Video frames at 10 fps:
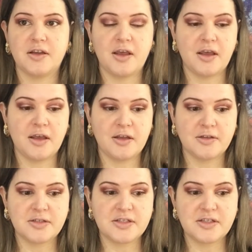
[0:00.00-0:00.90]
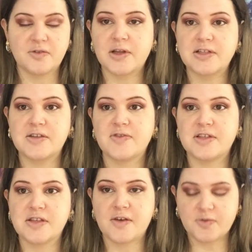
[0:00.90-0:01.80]
and still relatively
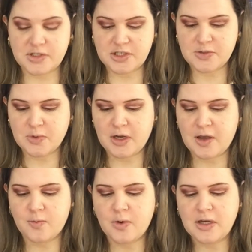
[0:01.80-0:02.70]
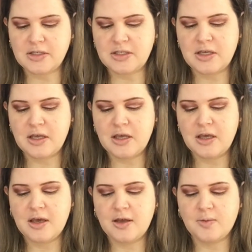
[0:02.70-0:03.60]
soft, which is what I want.
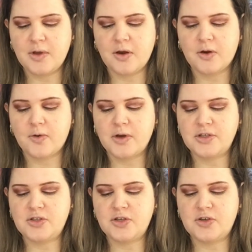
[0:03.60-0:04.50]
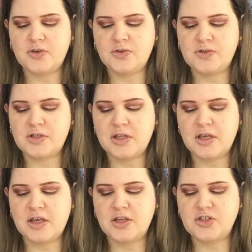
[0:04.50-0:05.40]
And we are going to use
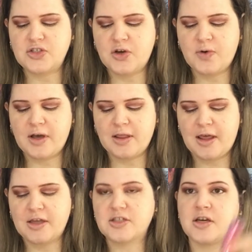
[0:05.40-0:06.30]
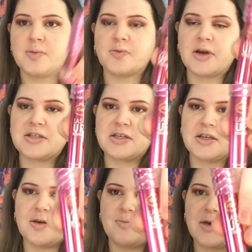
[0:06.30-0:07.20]
the Joa Lash
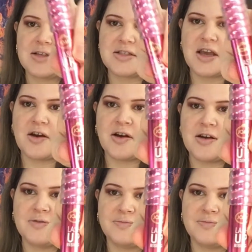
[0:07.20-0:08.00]
Uprising Mascara.